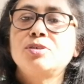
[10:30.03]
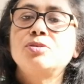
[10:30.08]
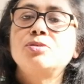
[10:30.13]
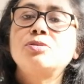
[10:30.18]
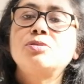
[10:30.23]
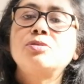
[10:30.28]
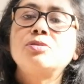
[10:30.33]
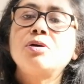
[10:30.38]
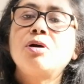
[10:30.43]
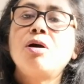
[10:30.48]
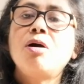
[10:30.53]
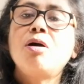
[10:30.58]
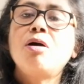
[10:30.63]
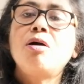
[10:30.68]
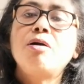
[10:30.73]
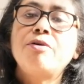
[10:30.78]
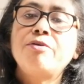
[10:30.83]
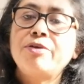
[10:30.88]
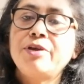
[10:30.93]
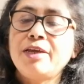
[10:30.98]

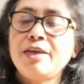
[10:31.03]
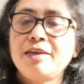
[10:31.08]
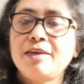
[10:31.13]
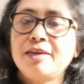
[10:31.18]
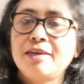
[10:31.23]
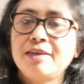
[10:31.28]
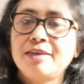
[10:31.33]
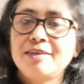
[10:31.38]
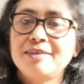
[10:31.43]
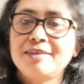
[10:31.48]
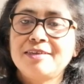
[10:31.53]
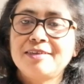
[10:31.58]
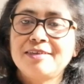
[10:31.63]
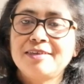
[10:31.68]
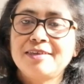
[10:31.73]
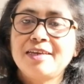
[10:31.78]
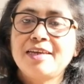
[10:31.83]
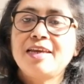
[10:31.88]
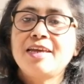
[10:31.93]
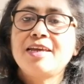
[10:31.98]
sorry
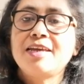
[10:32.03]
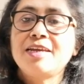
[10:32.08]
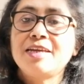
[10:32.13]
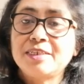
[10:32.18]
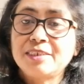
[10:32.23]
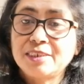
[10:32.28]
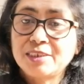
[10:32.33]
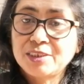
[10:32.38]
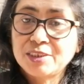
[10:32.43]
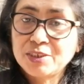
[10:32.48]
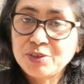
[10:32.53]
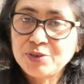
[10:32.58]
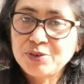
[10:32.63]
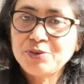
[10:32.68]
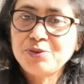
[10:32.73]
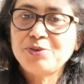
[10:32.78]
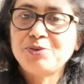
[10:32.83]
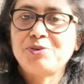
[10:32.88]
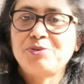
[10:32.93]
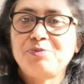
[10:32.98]

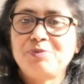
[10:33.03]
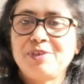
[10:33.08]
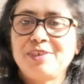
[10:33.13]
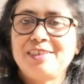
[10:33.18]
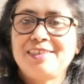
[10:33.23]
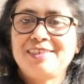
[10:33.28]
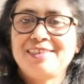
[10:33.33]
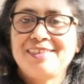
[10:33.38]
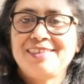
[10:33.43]
excuse me